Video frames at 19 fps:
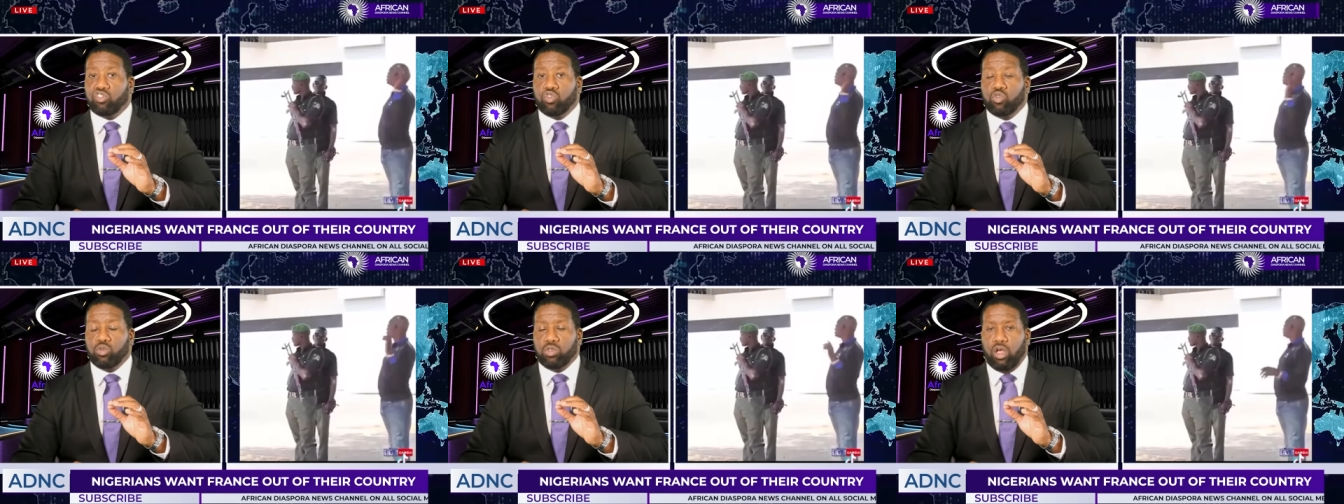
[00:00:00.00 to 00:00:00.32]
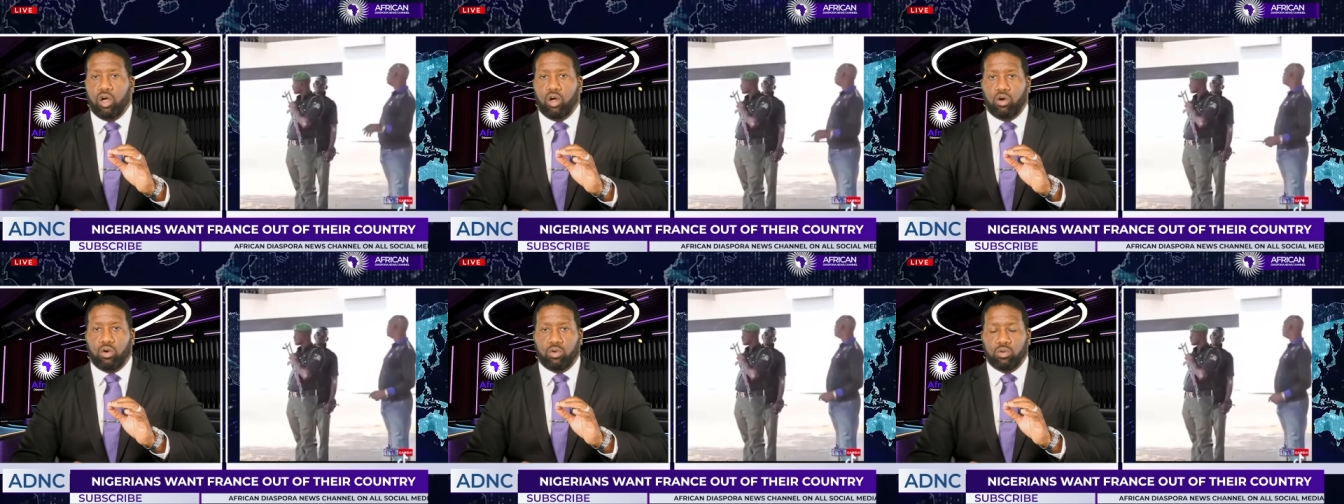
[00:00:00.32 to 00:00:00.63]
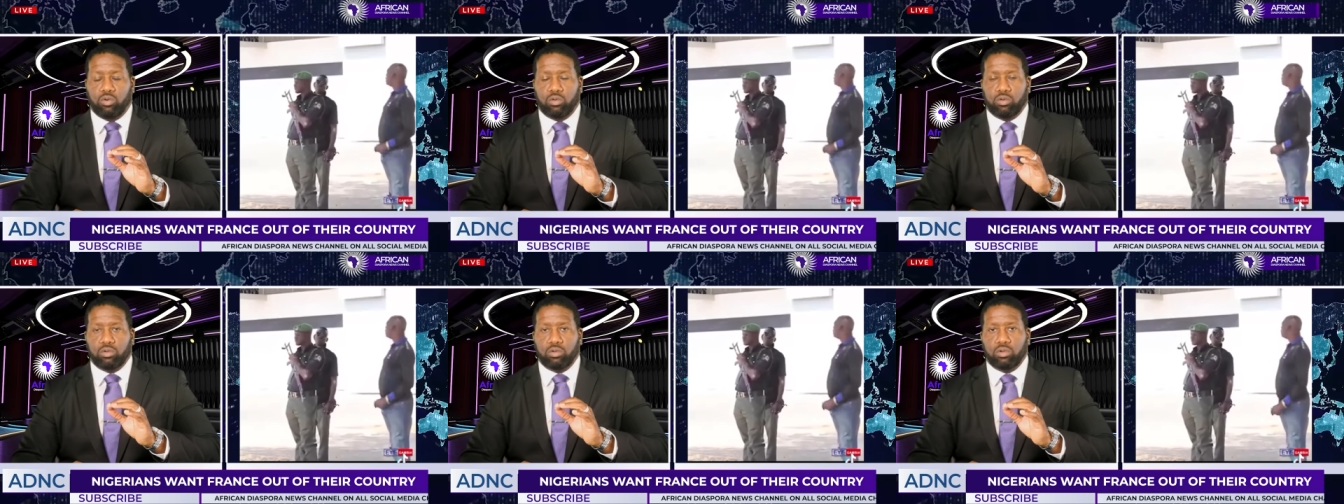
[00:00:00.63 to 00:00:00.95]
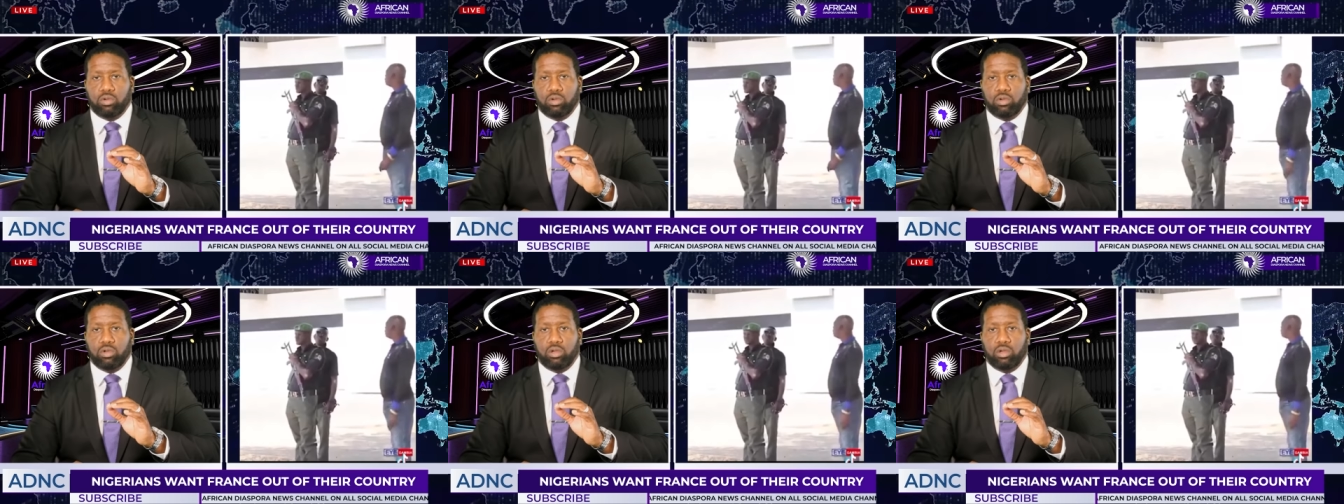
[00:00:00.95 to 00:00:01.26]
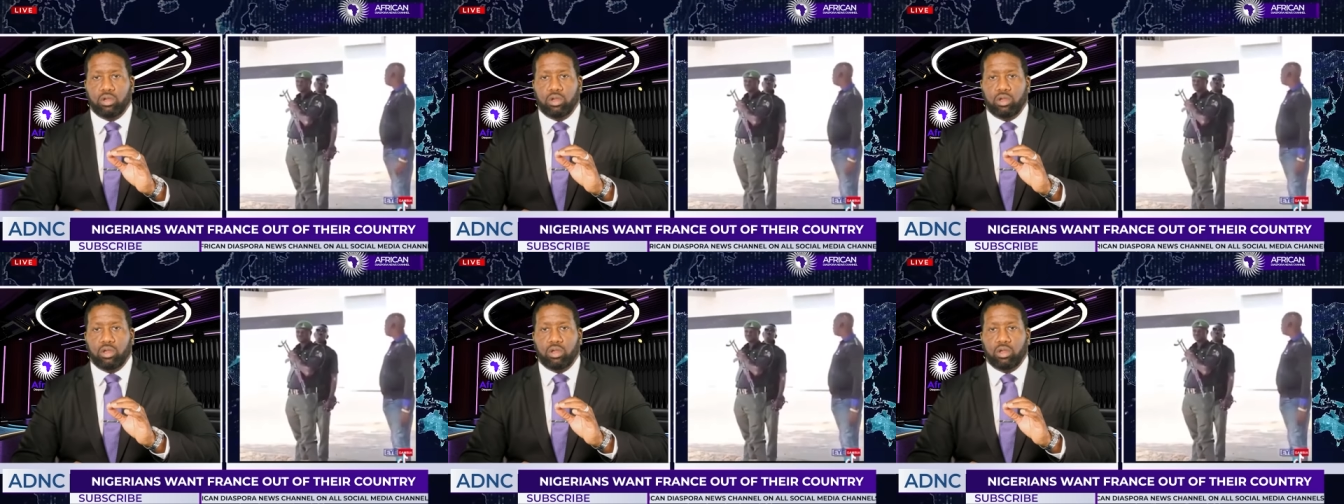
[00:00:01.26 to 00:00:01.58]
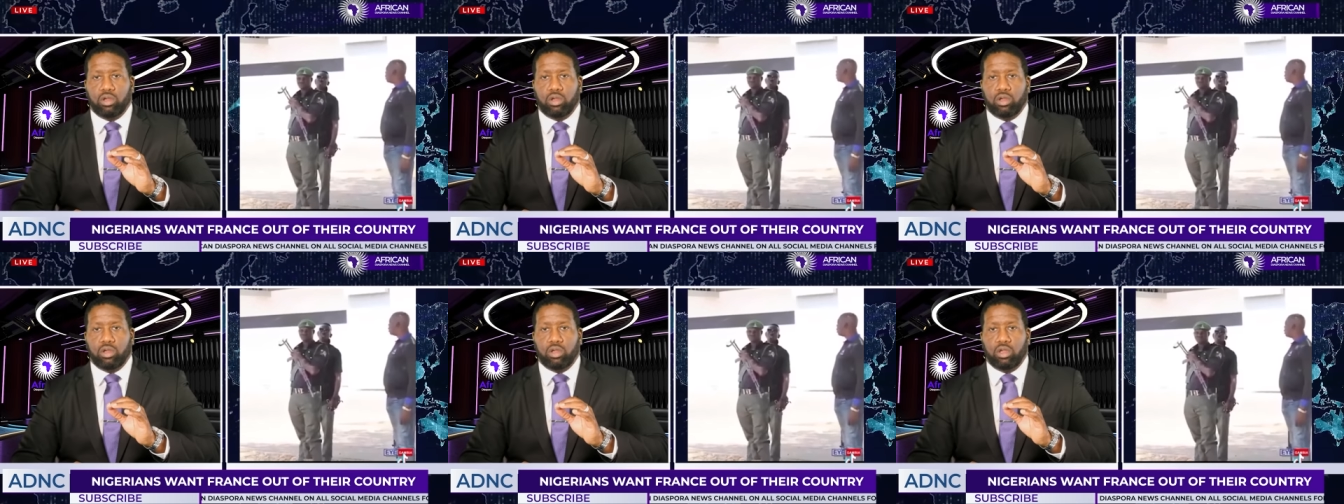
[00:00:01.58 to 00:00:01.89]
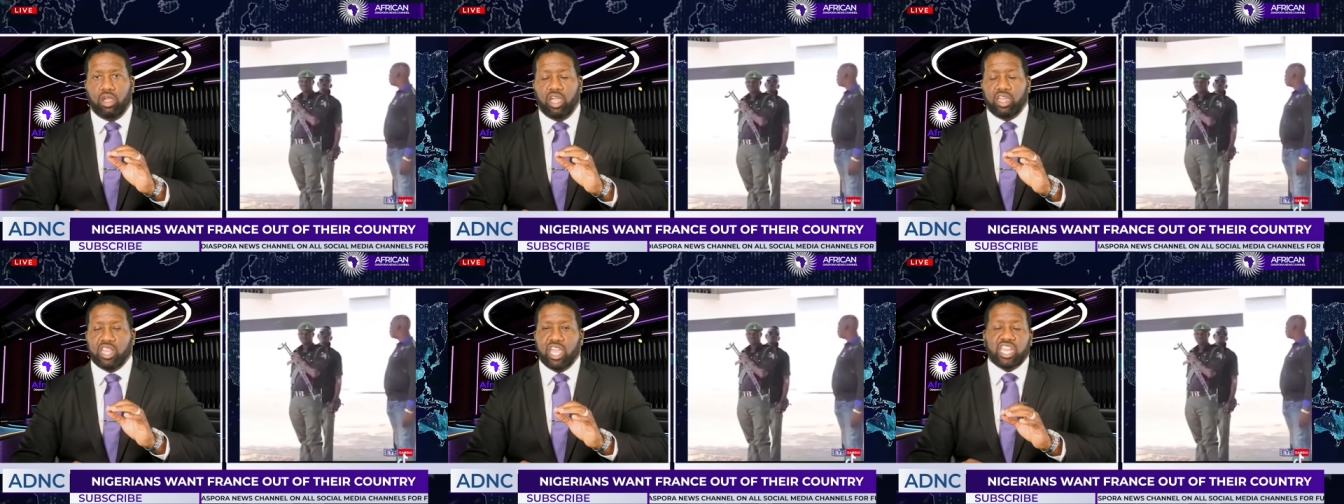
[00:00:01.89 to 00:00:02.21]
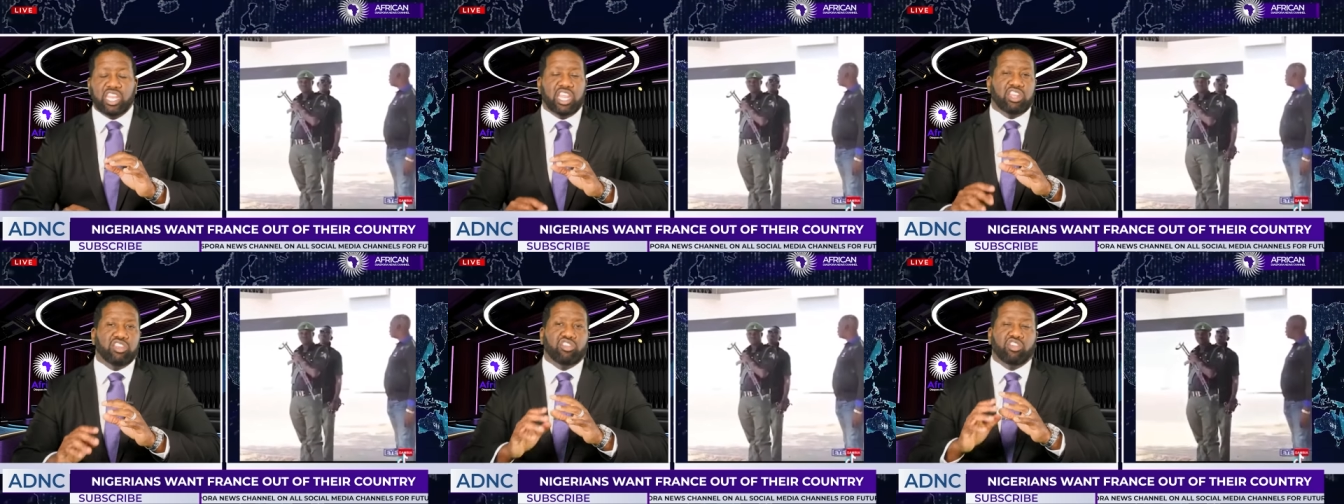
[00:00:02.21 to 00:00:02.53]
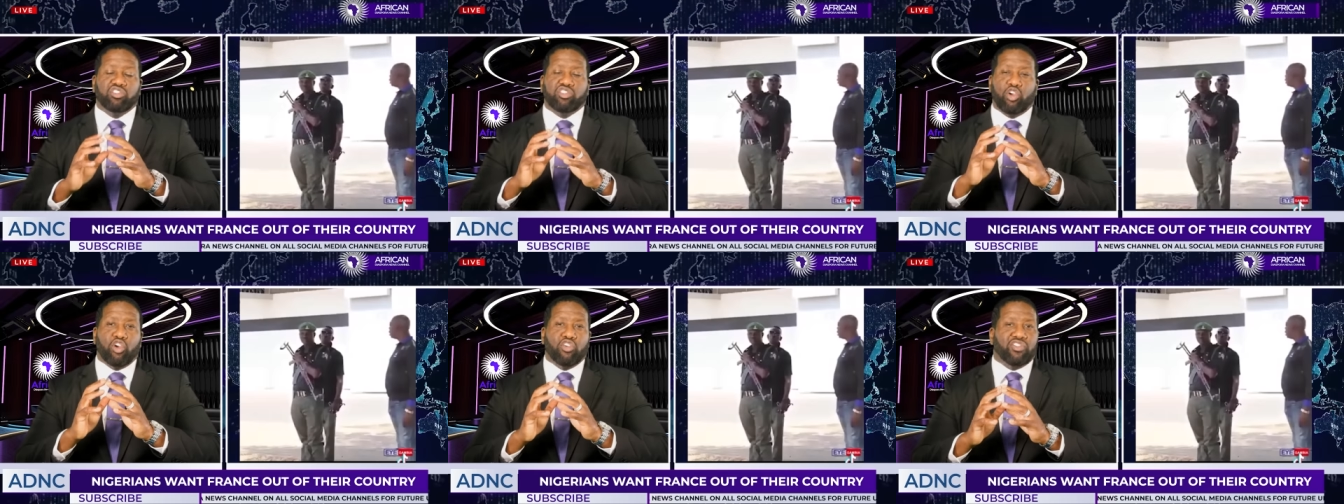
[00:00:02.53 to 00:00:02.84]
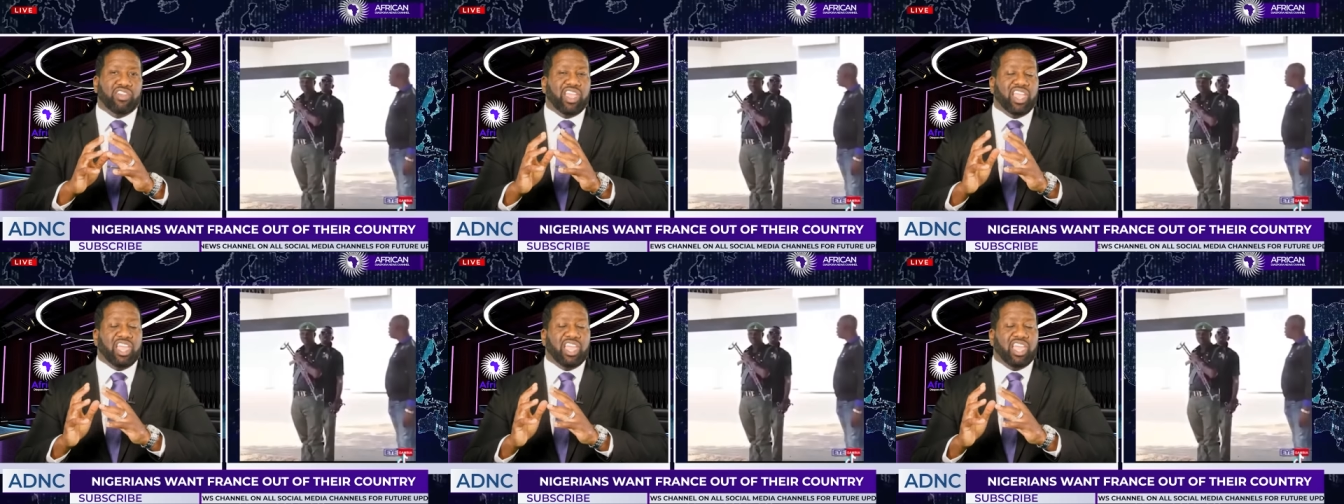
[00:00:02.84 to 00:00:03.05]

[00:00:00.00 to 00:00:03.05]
too long. And they didn't deserve